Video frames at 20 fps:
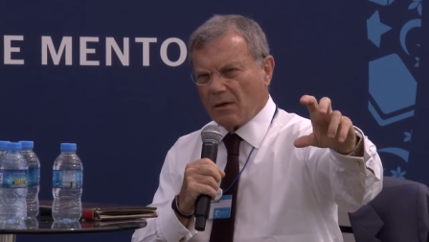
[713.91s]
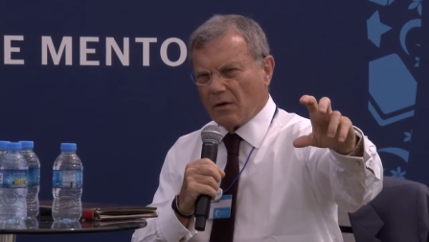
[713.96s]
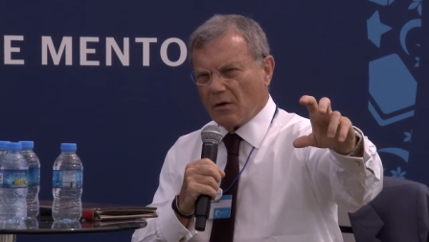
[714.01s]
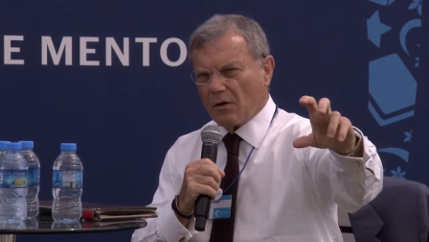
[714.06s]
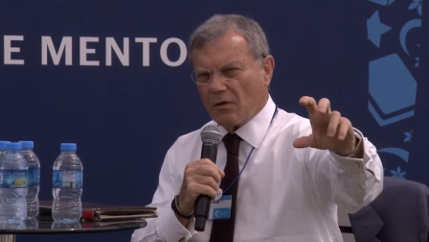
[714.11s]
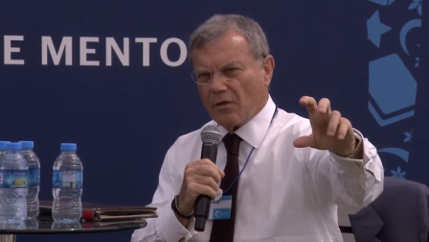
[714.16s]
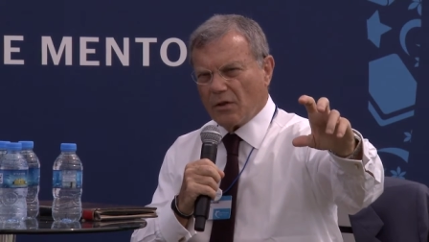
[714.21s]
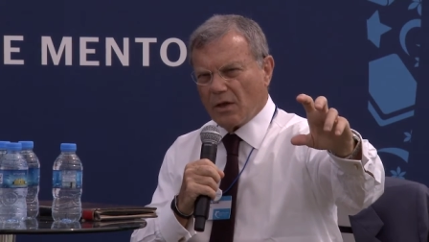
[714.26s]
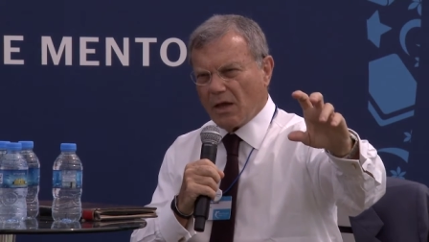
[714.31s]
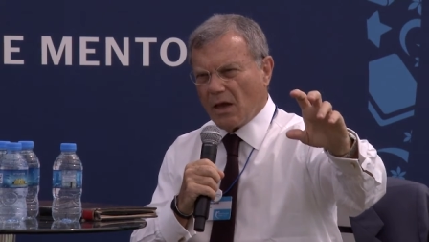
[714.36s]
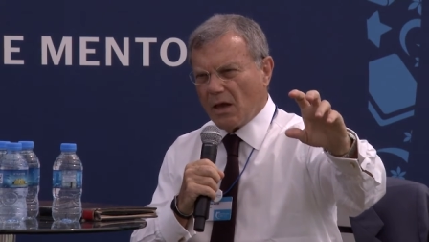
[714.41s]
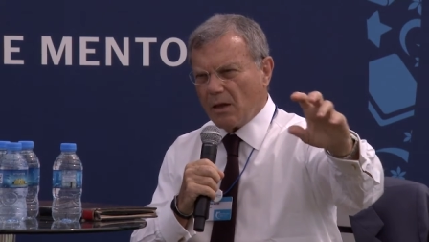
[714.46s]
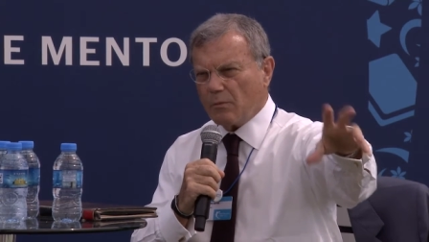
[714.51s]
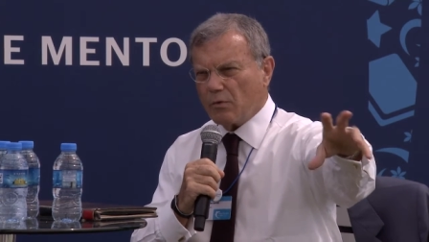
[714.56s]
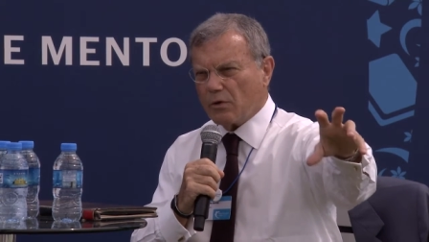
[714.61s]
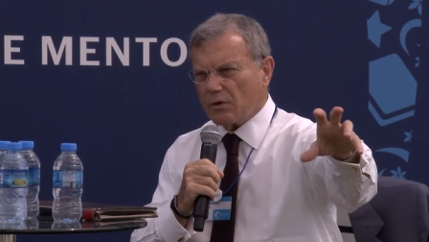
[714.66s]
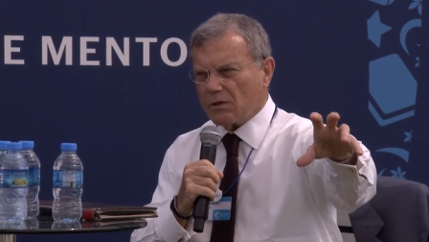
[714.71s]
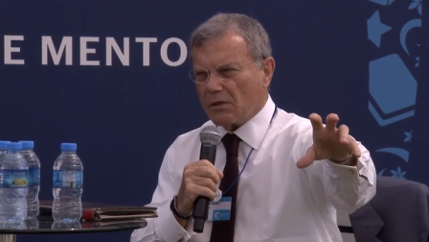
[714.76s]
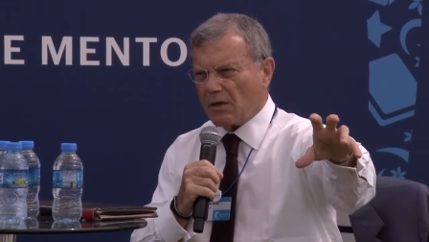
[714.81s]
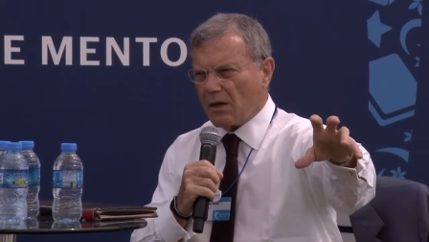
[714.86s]
on the
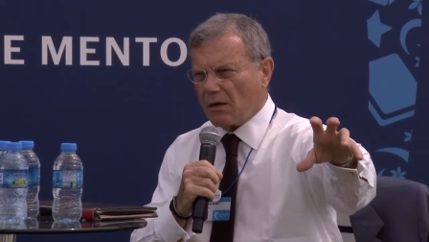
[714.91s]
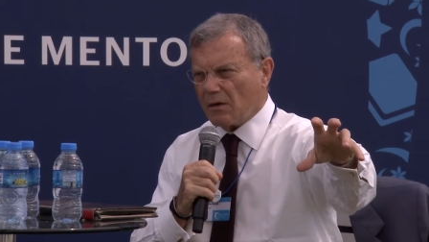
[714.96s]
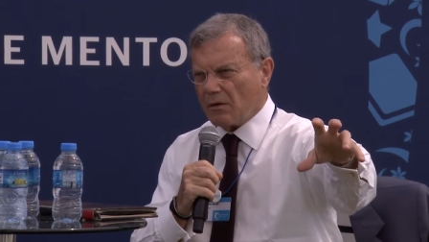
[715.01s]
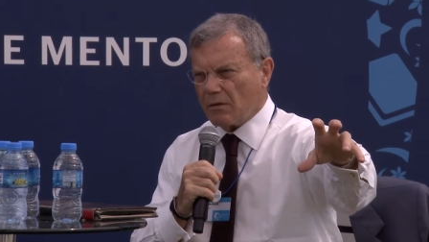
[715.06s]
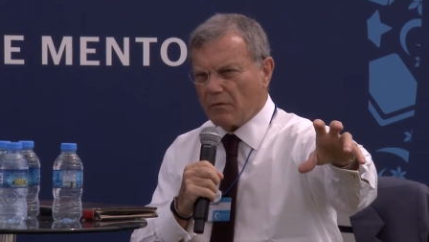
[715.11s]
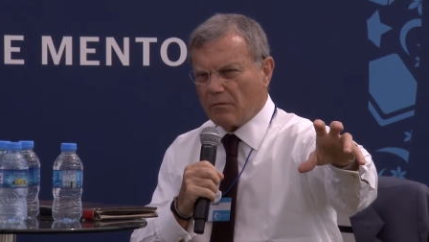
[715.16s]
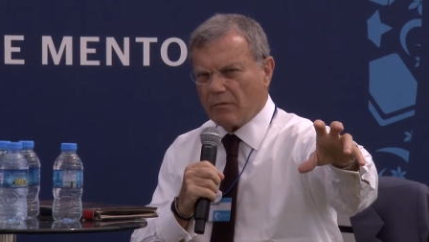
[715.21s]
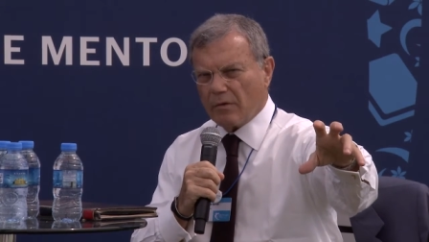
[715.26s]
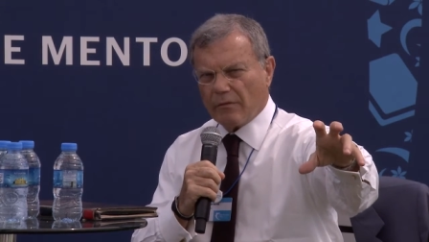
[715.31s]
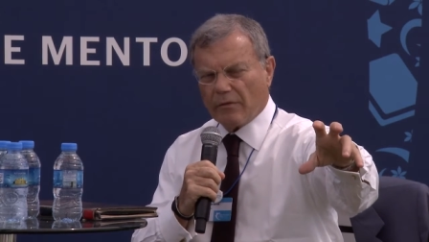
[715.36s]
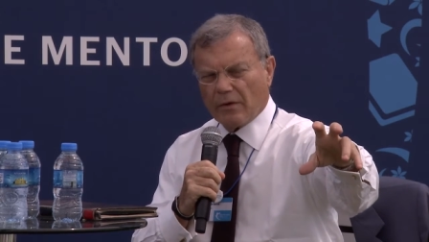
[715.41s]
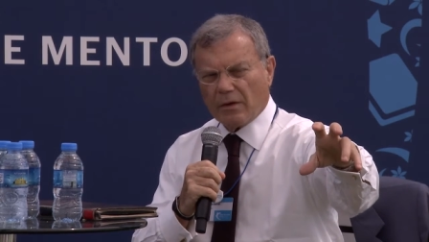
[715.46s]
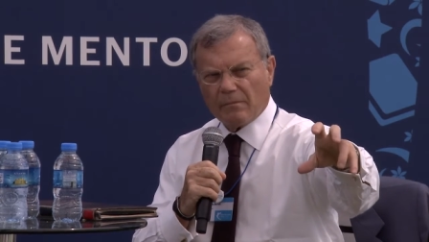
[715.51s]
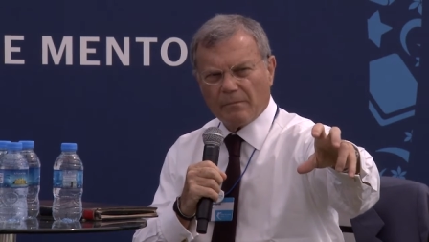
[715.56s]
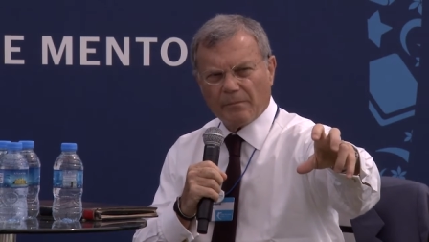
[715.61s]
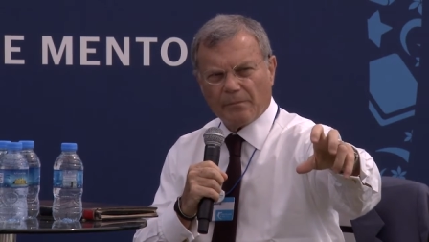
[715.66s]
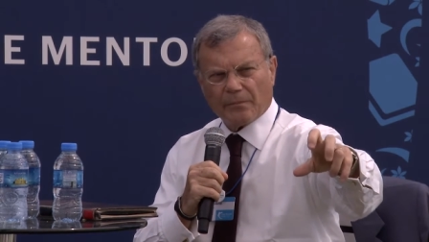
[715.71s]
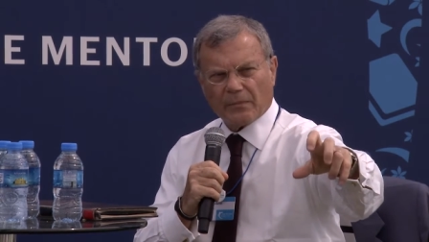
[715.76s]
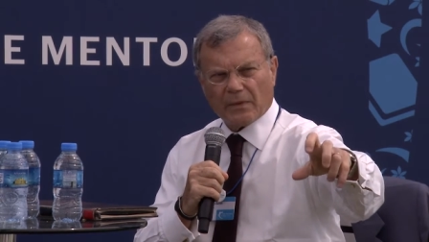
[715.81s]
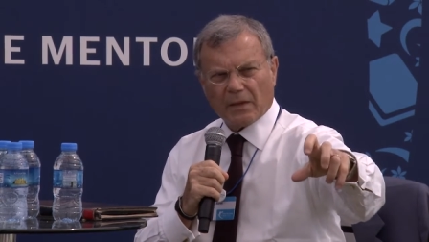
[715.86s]
Cambridge side of the river
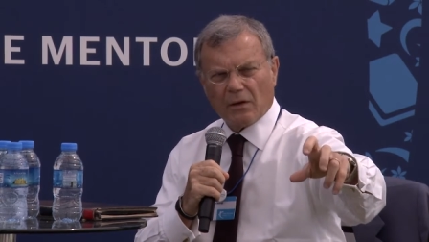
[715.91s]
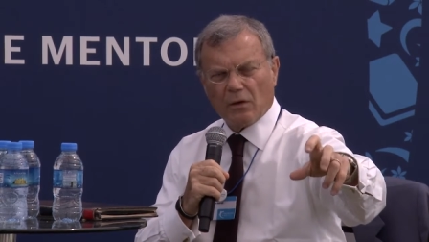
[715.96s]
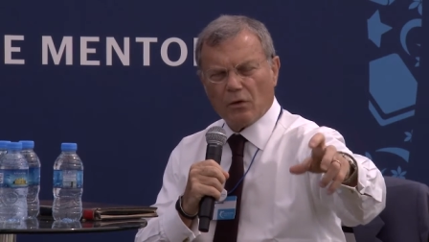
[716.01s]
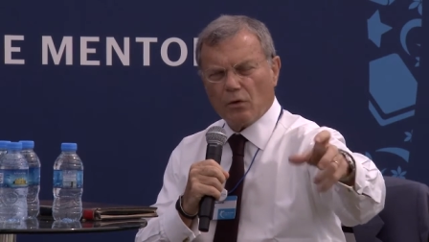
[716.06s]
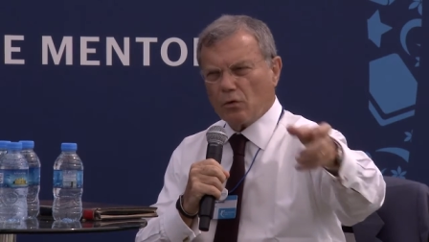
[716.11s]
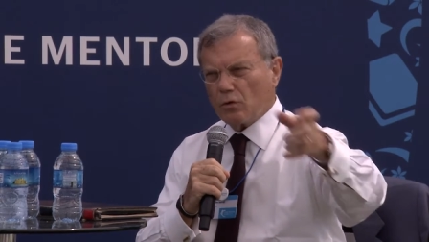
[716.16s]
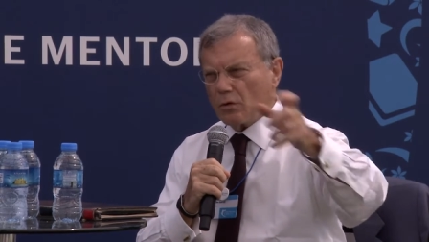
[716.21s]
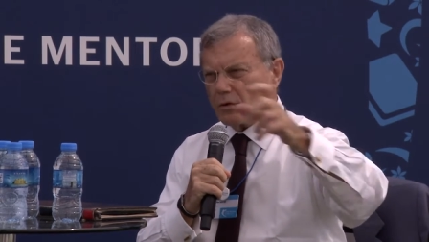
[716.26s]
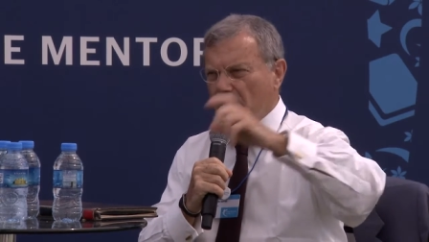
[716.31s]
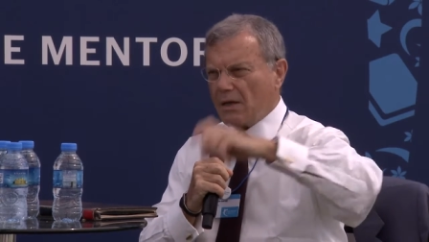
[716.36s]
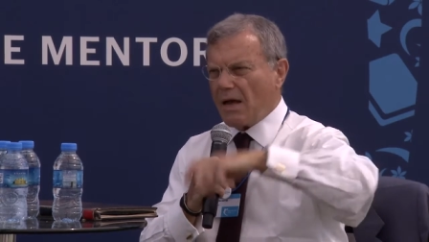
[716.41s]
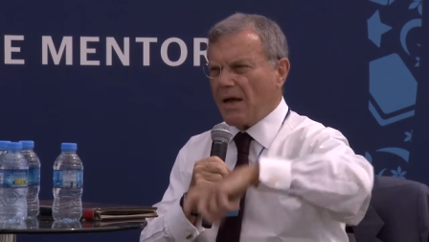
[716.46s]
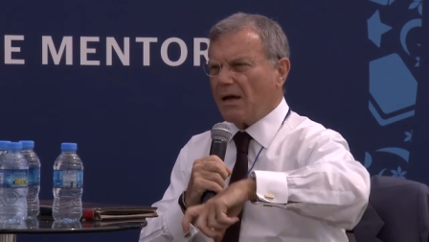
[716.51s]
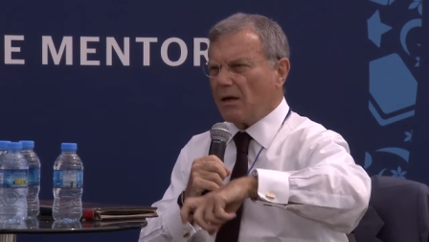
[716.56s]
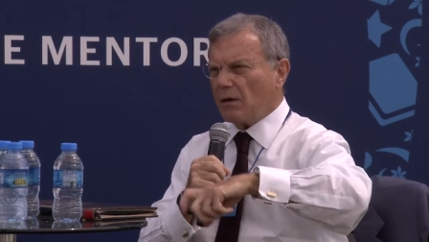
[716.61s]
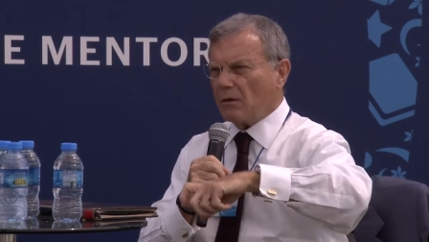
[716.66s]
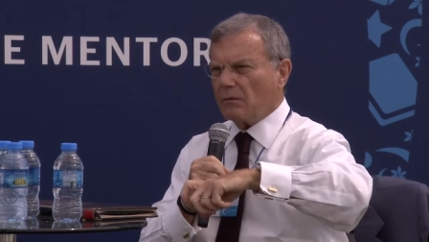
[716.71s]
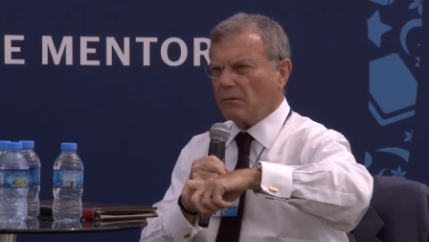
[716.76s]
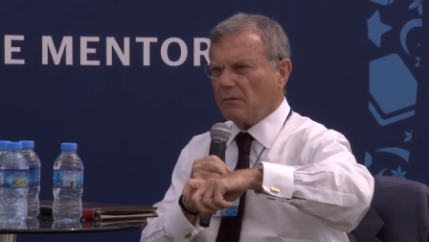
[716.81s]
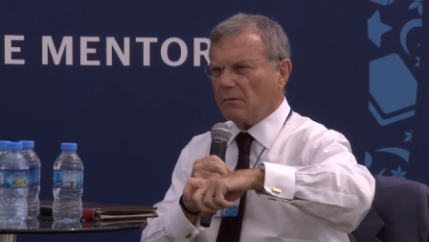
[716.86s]
looked
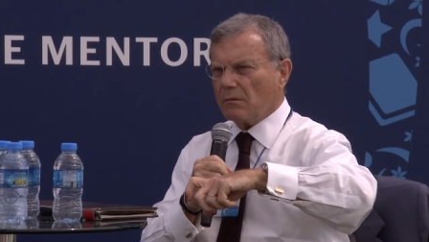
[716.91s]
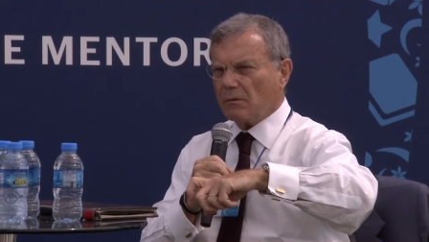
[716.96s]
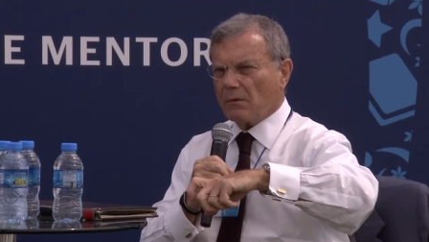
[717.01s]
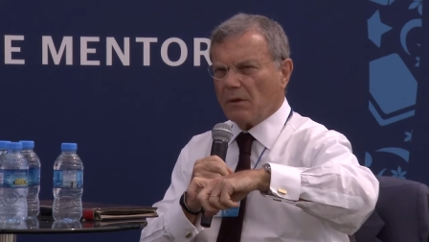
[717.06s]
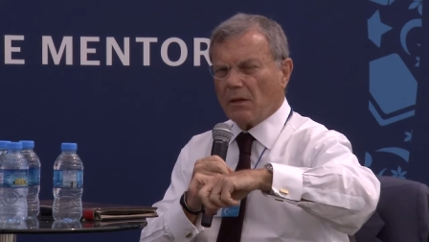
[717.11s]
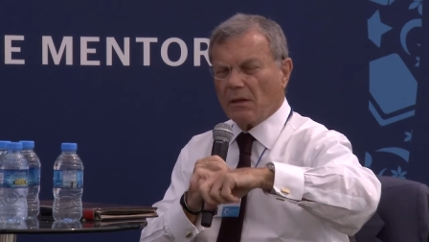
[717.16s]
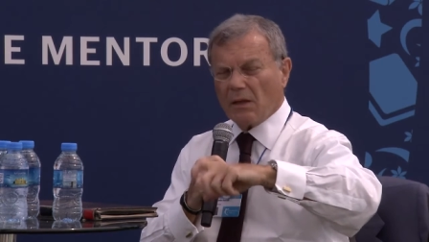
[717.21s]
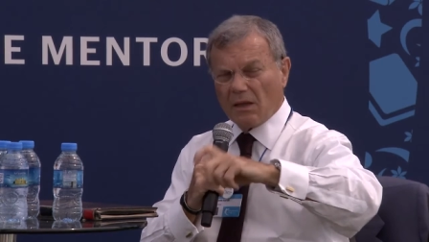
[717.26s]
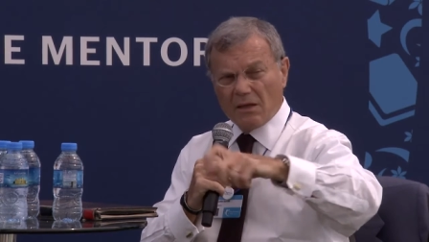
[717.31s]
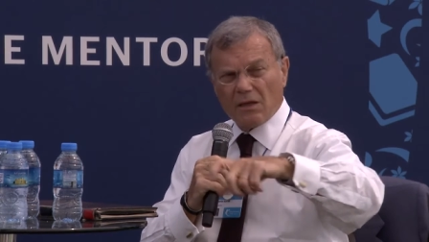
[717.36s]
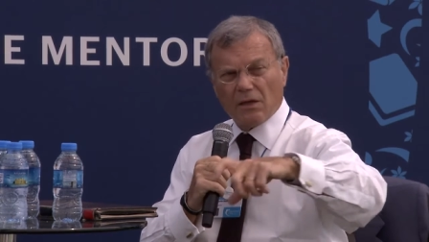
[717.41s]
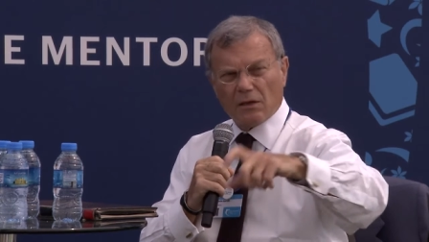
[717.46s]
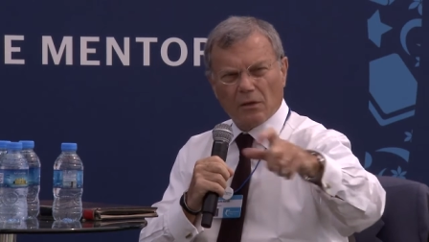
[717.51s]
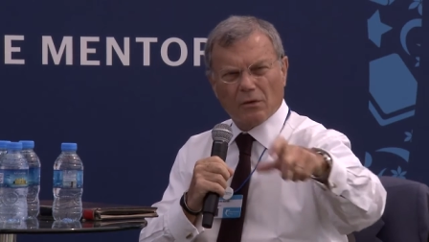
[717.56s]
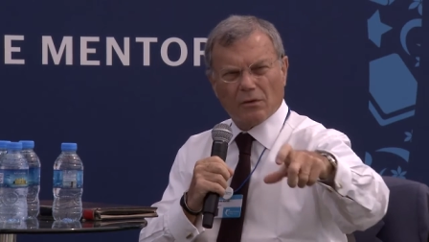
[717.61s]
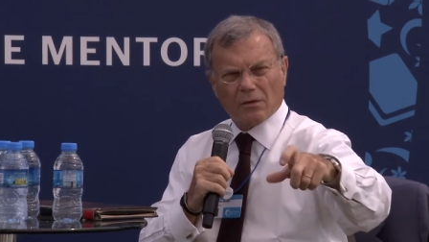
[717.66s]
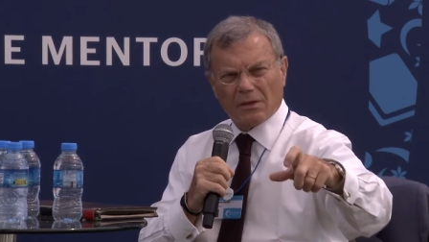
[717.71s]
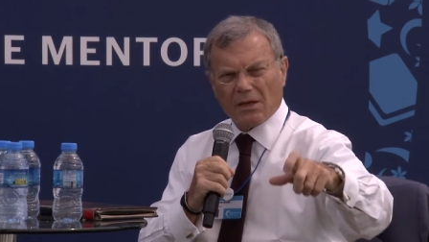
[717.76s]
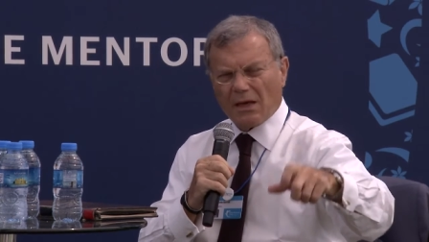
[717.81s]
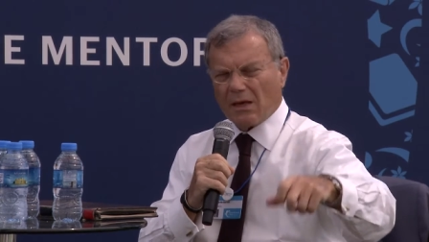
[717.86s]
down, and they did
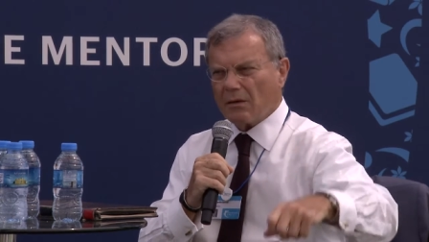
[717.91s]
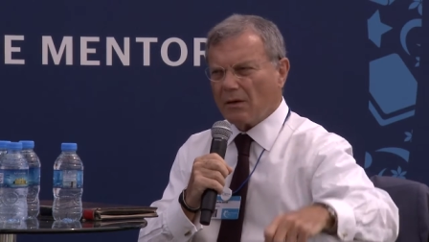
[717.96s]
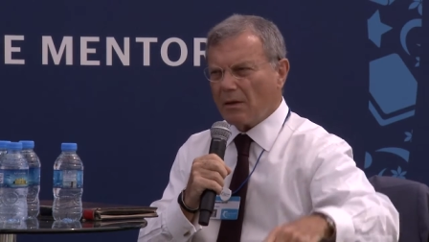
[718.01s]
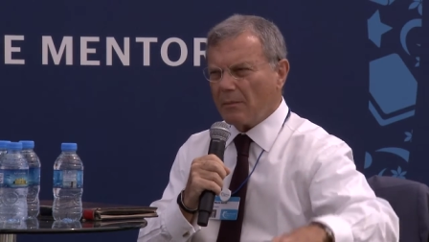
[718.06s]
look down.